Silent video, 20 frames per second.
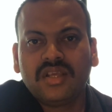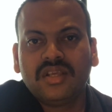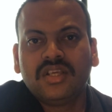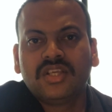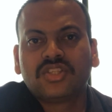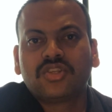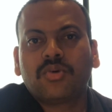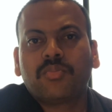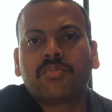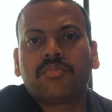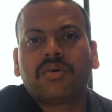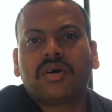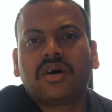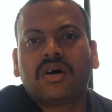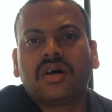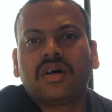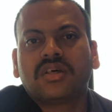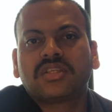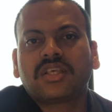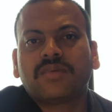
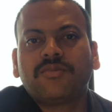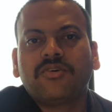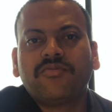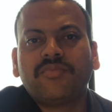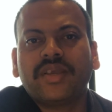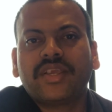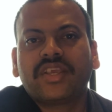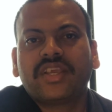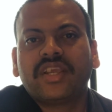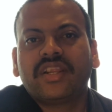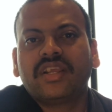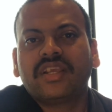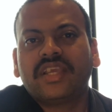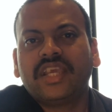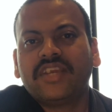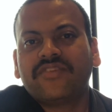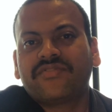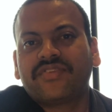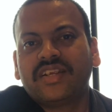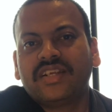So some of my
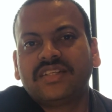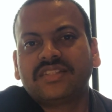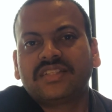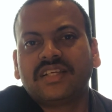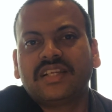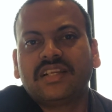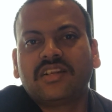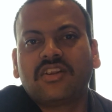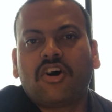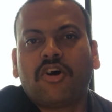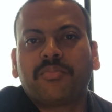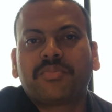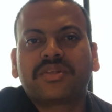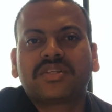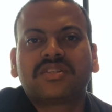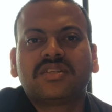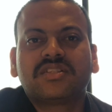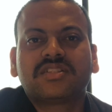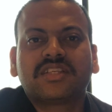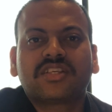geek friends and
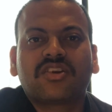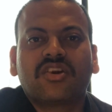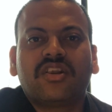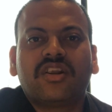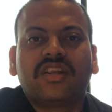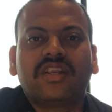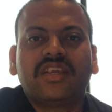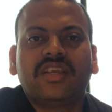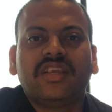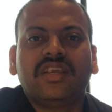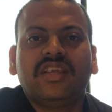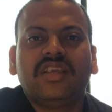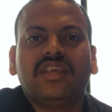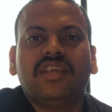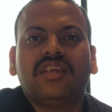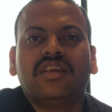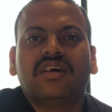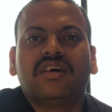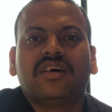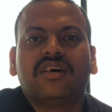operational
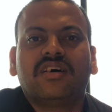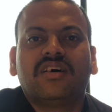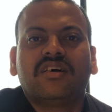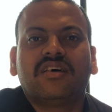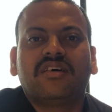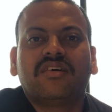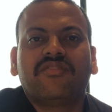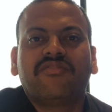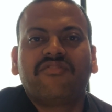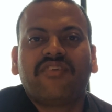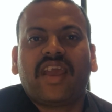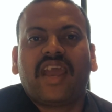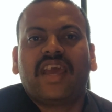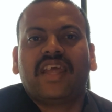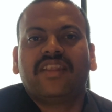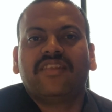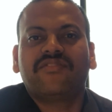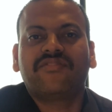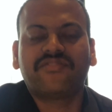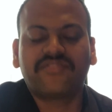security
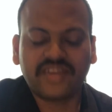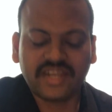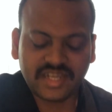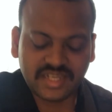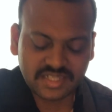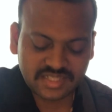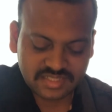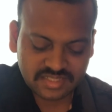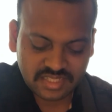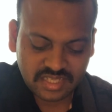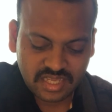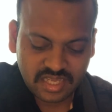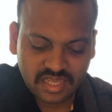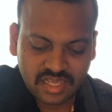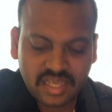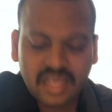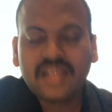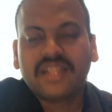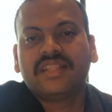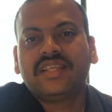fan friends,
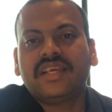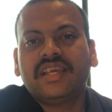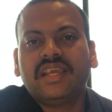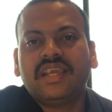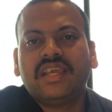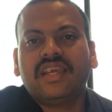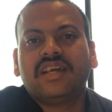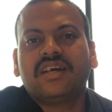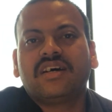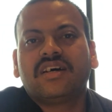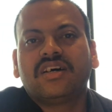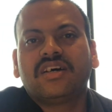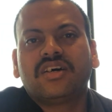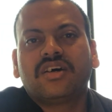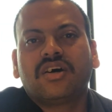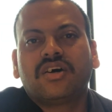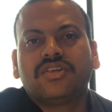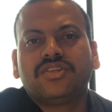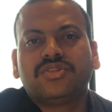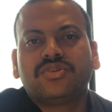they
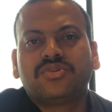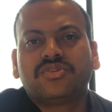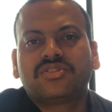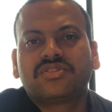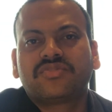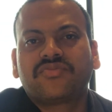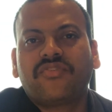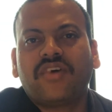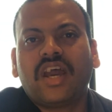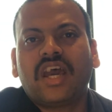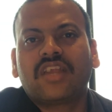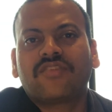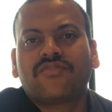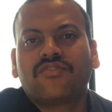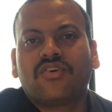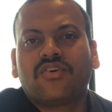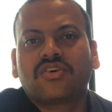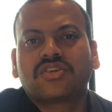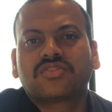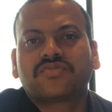use
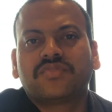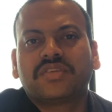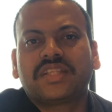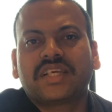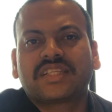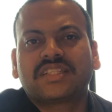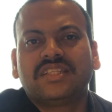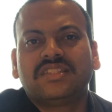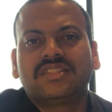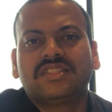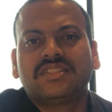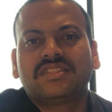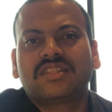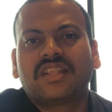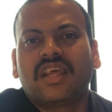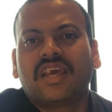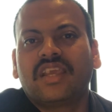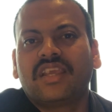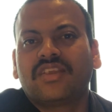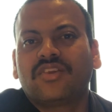Firefox with extensions
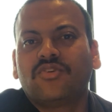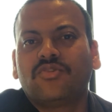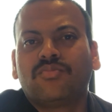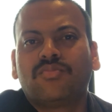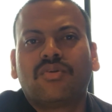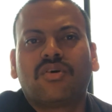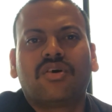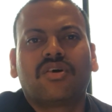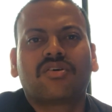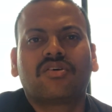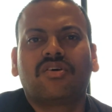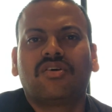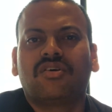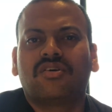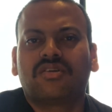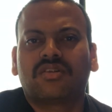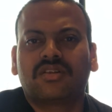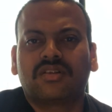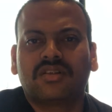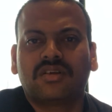like uBlock
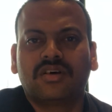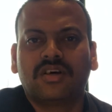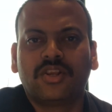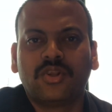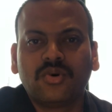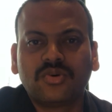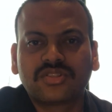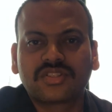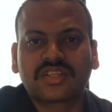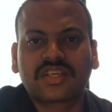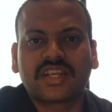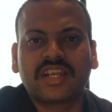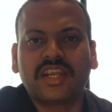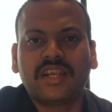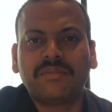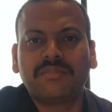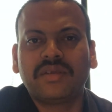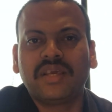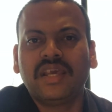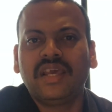or
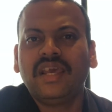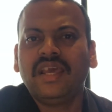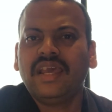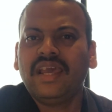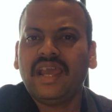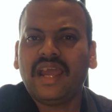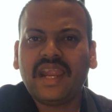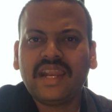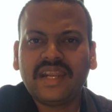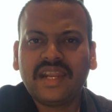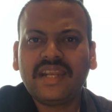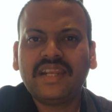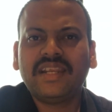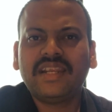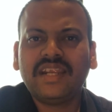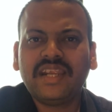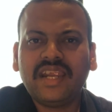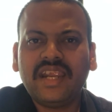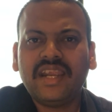NoScript, and then